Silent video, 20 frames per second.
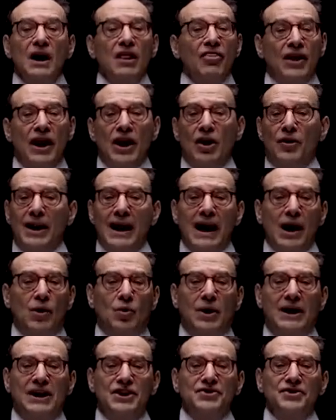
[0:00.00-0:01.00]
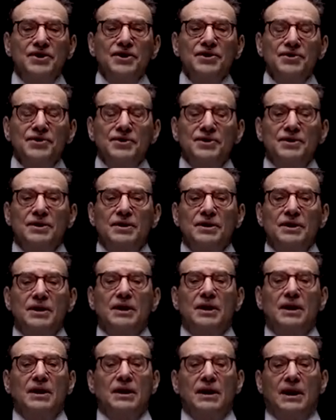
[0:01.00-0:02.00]
They are not racist,
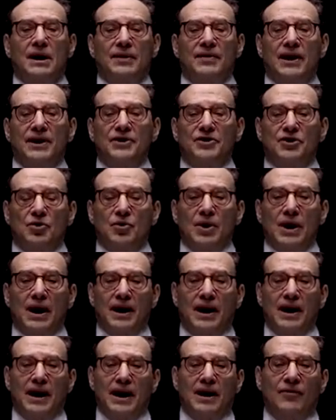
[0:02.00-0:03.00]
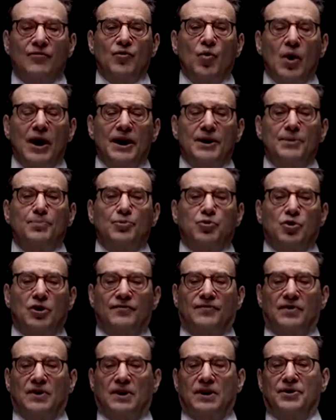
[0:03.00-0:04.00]
and they do not have white
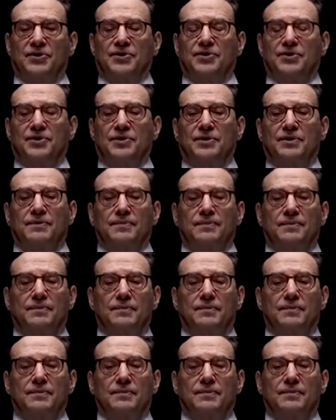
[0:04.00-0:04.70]
privilege.